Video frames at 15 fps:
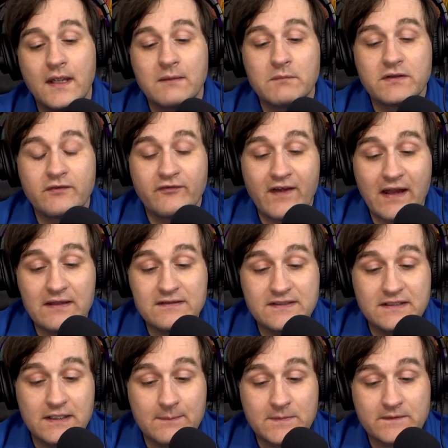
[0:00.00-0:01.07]
But the fallacy
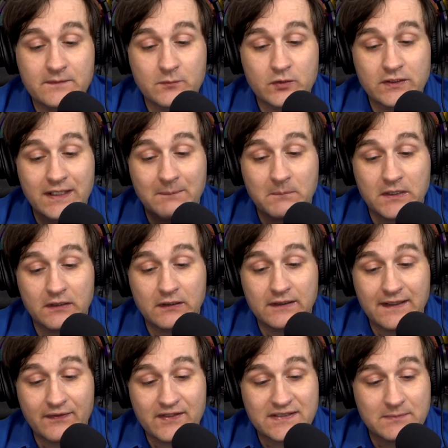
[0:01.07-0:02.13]
comes from looking merely
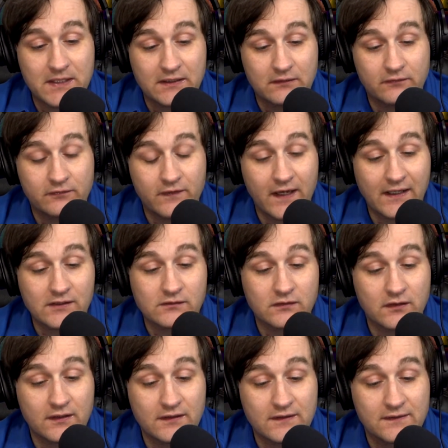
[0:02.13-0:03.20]
at this manufacturer
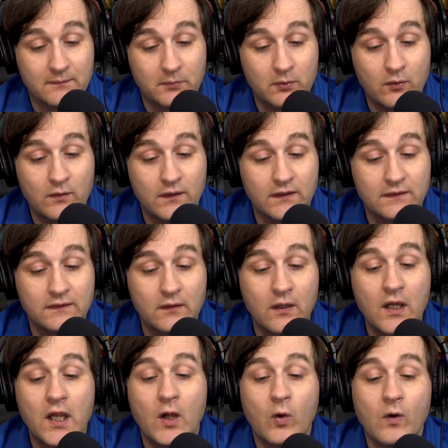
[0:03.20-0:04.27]
and his employees,
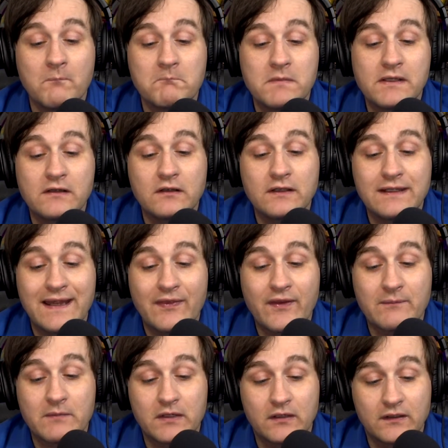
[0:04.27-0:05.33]
or merely at the
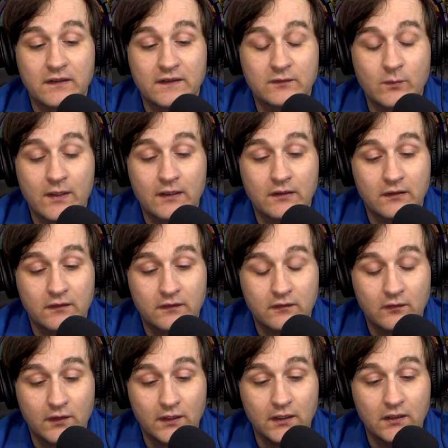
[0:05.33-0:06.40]
American sweater
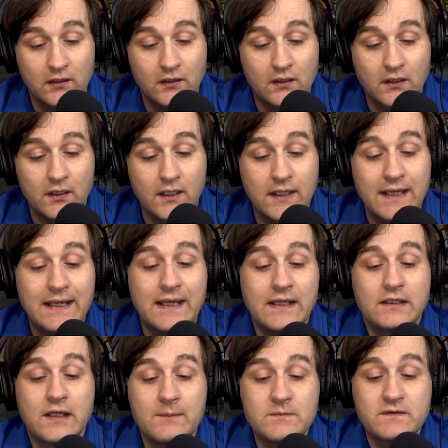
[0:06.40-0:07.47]
industry. It
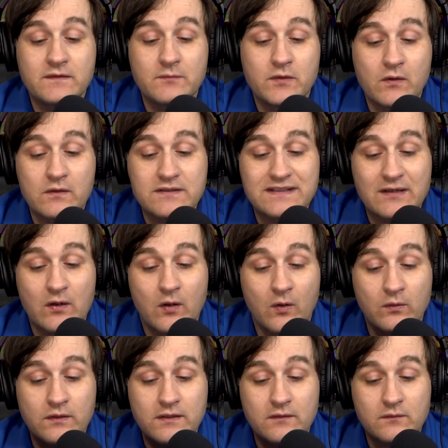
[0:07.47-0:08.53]
comes from noticing
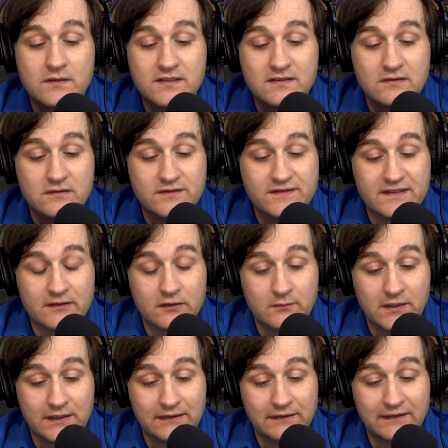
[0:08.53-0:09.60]
only the results that are
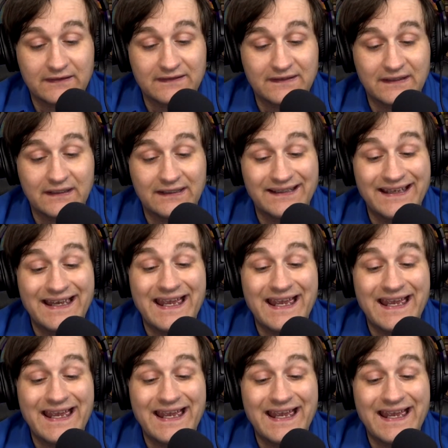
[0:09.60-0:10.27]
immediately seen